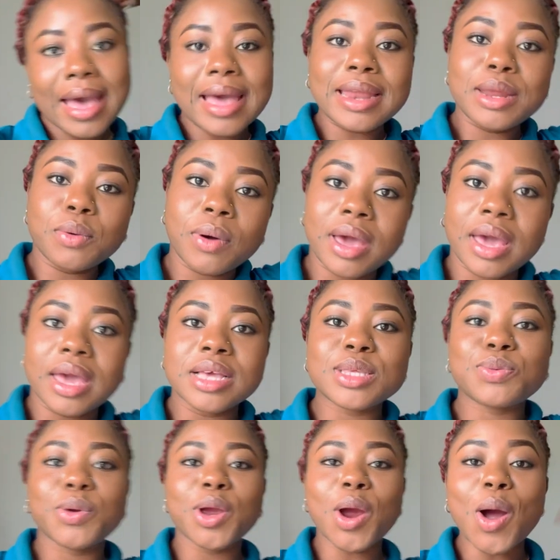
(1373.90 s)

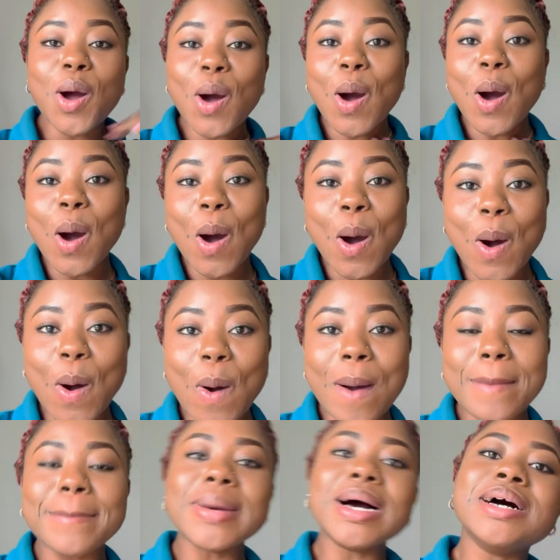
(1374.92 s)
Anyways, we are
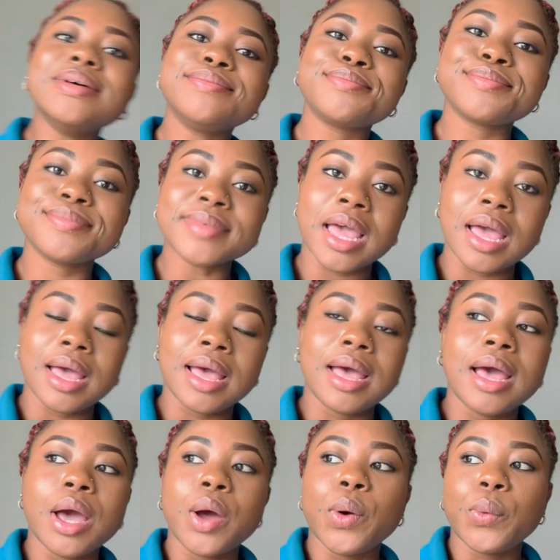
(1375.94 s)
home.
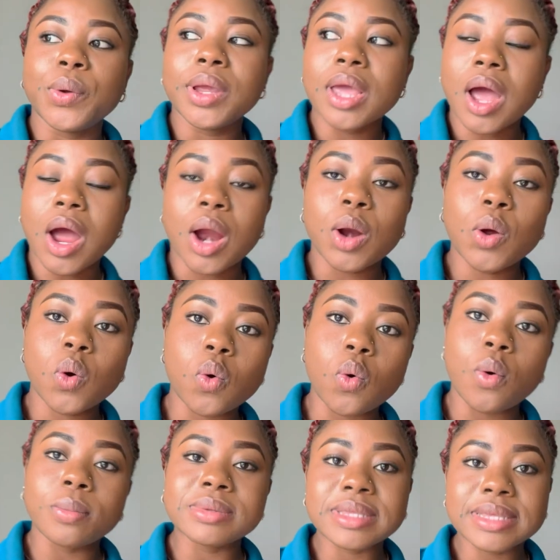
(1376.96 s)
We are
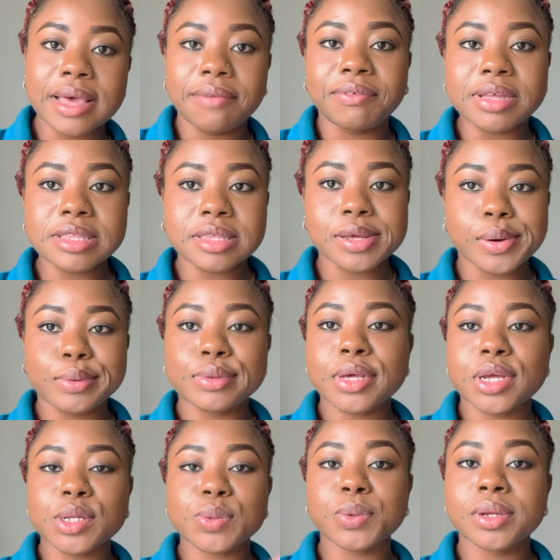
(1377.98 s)
home safe and sound.
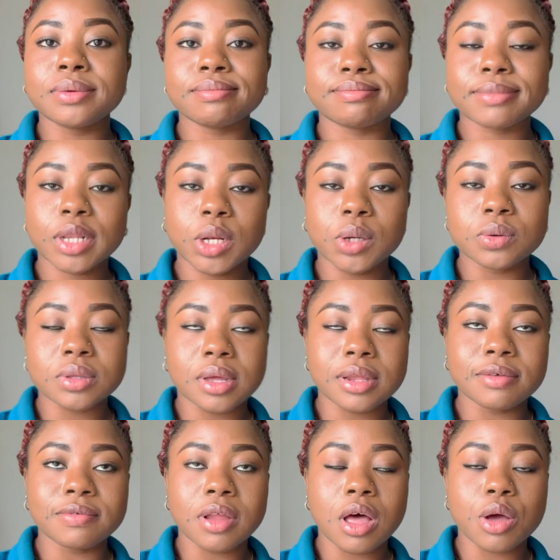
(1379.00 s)
So I just wanna close out
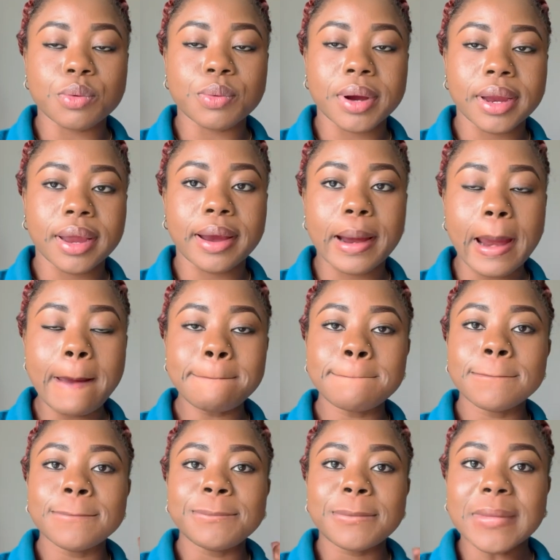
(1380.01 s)
the vlog right here
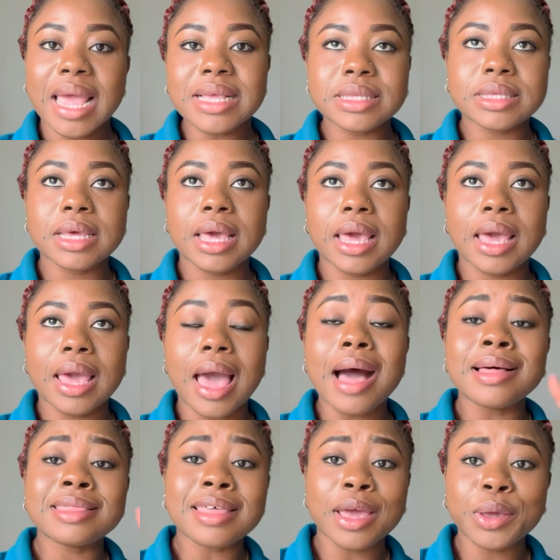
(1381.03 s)
and say
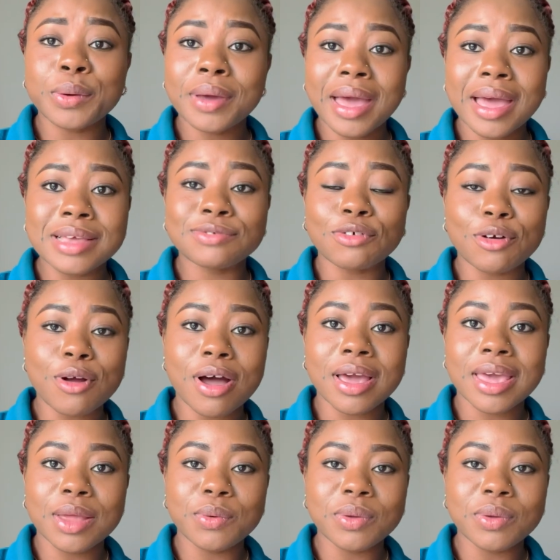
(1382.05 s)
thank you guys for rocking